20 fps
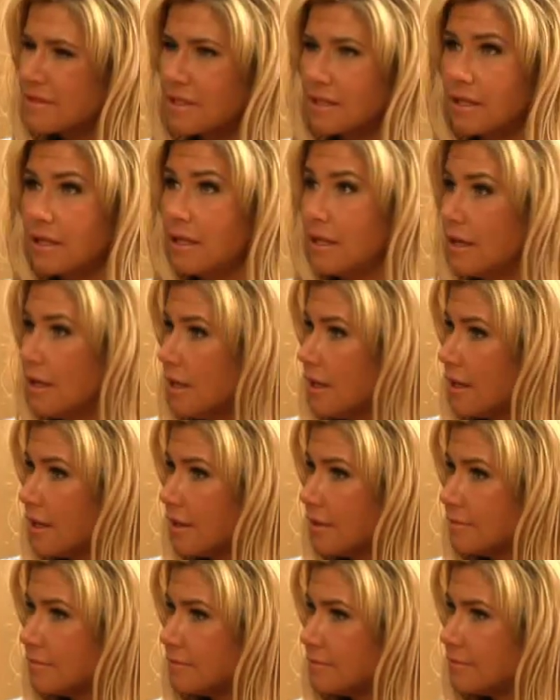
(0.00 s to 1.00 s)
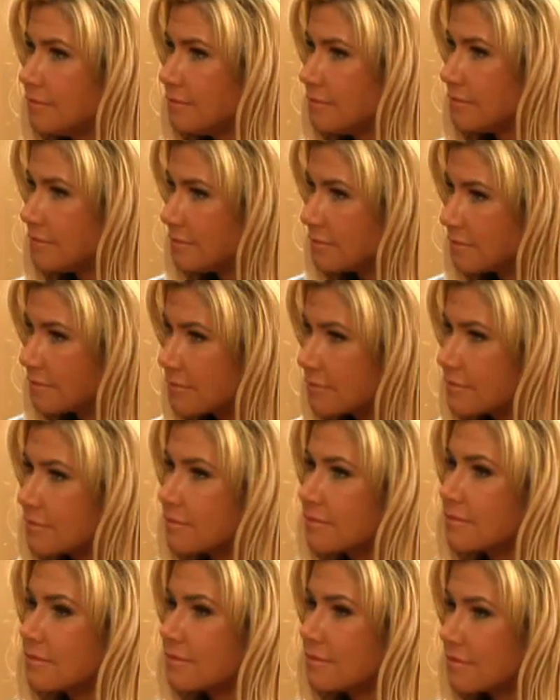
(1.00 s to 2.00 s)
so often in
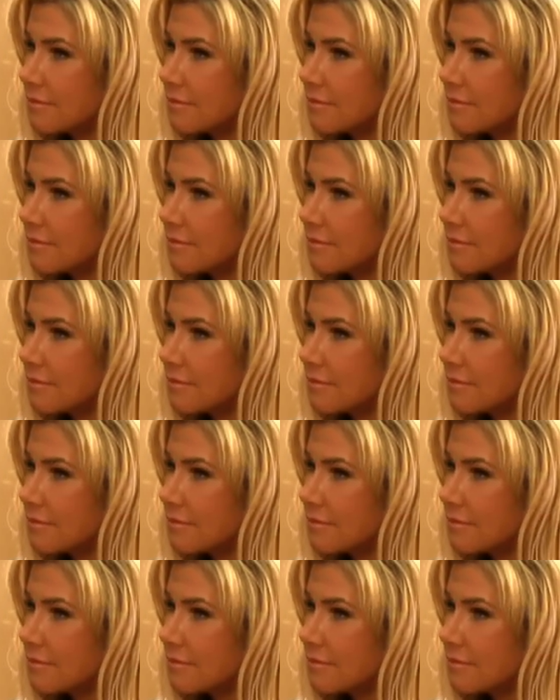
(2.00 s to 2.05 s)
schools,